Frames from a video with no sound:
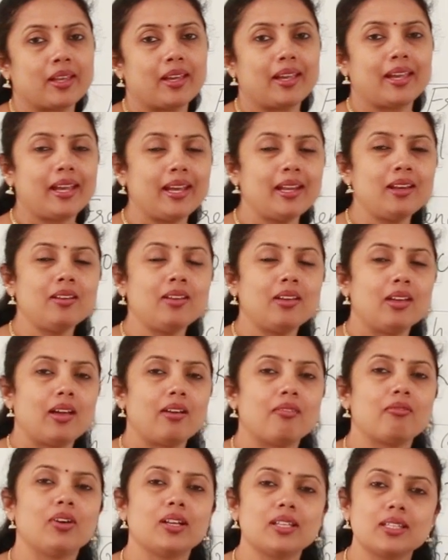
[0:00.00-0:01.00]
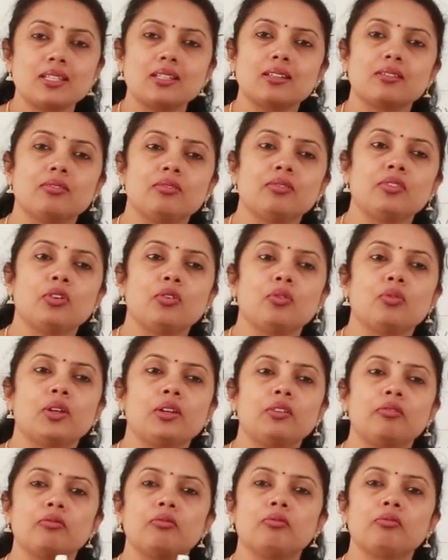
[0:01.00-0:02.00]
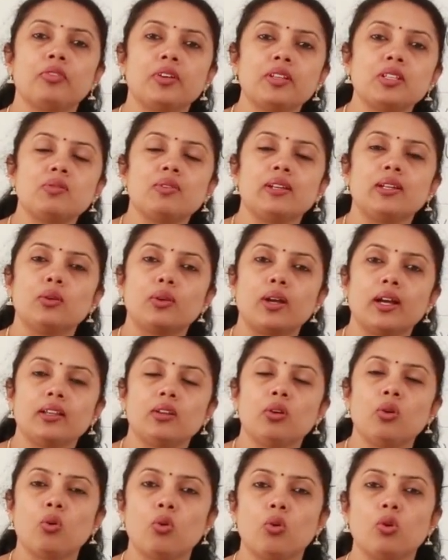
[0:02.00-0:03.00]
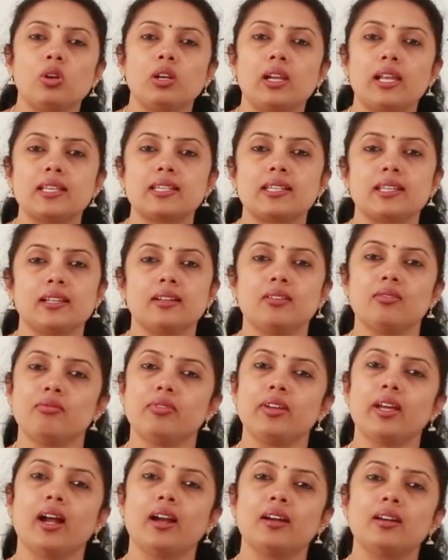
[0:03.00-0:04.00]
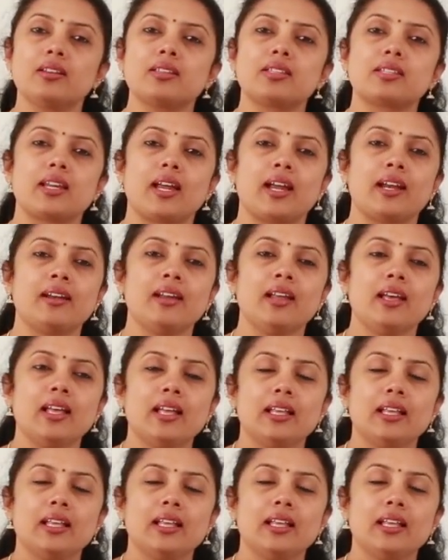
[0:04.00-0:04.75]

Again, once, you know, when, once we look at the whole lesson, we understand